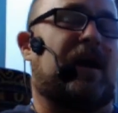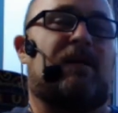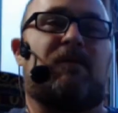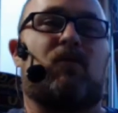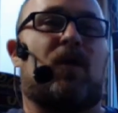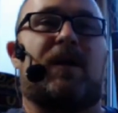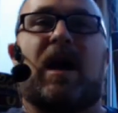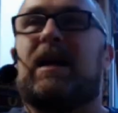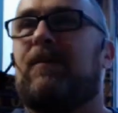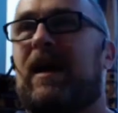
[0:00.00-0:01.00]
he wrote a
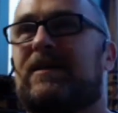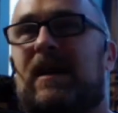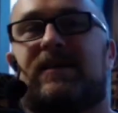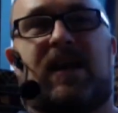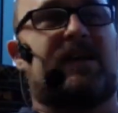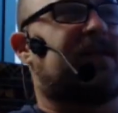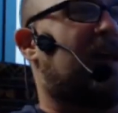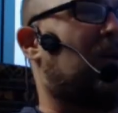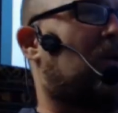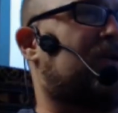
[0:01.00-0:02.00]
90-page essay,
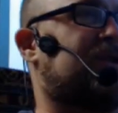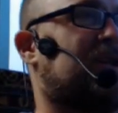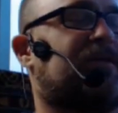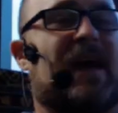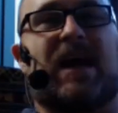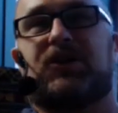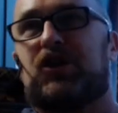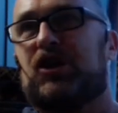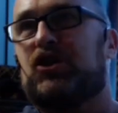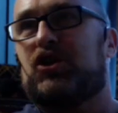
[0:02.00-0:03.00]
"Psychology of
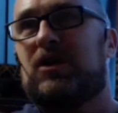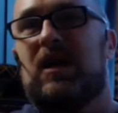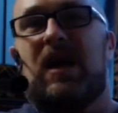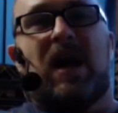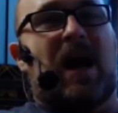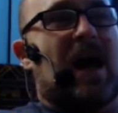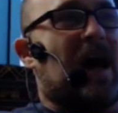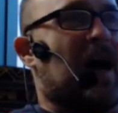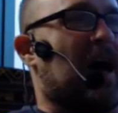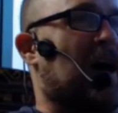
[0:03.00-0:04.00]
Hashish,"
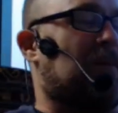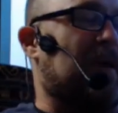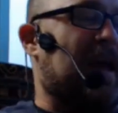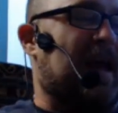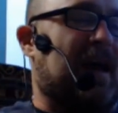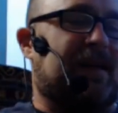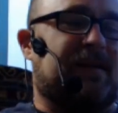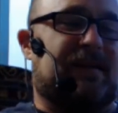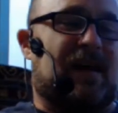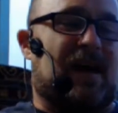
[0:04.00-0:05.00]
Uh, um,
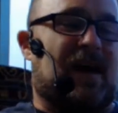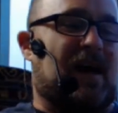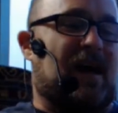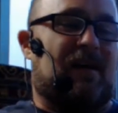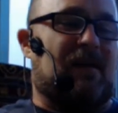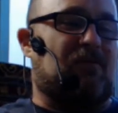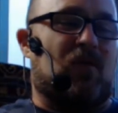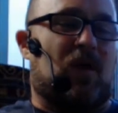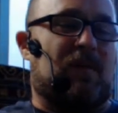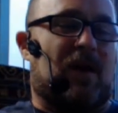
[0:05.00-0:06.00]
and uh, uh,
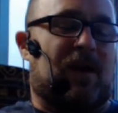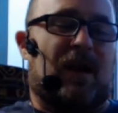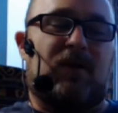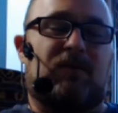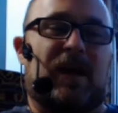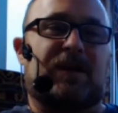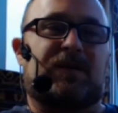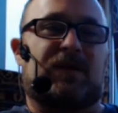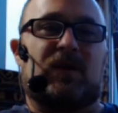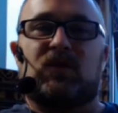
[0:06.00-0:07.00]
wrote about it other
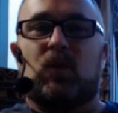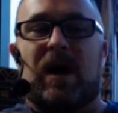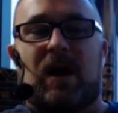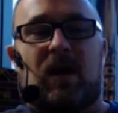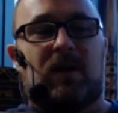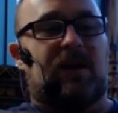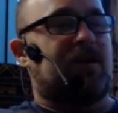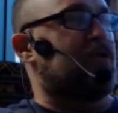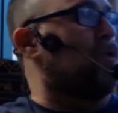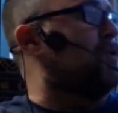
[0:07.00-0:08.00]
places as well.
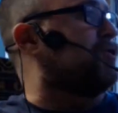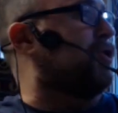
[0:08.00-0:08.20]
And George